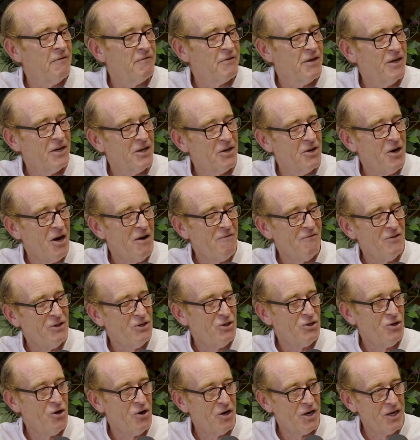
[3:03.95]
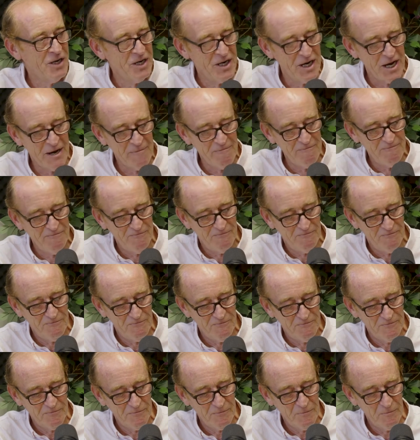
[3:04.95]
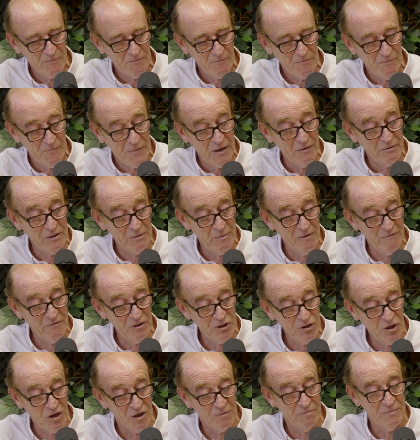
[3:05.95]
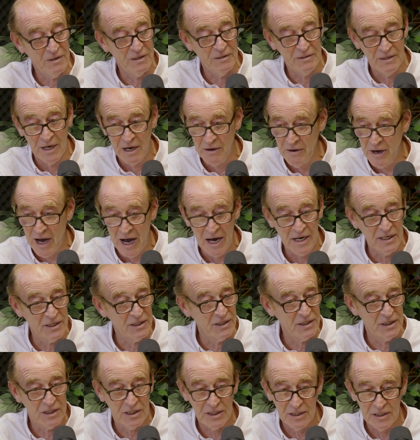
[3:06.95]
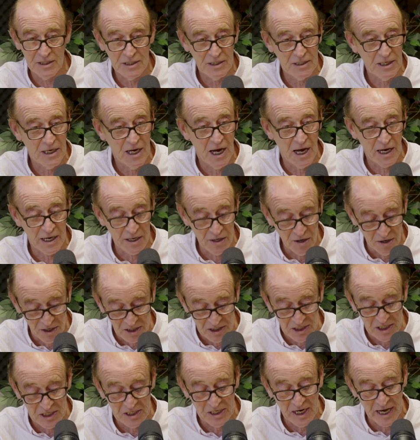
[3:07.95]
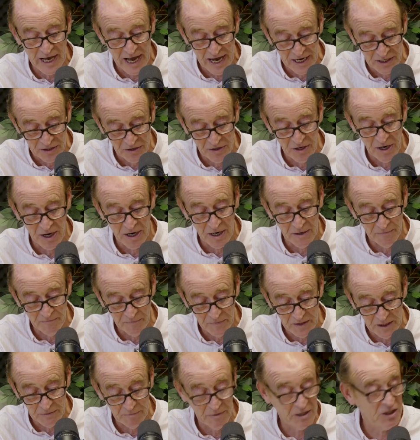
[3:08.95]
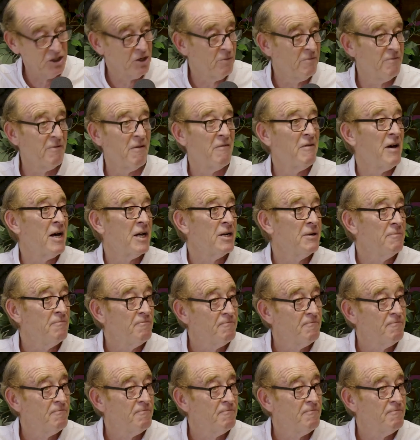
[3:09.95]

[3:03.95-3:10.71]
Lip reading: I've kind of got over the shock, and but it was a bit of a shock. But no, and I can honestly say, hand on heart, it's the best job I've ever had.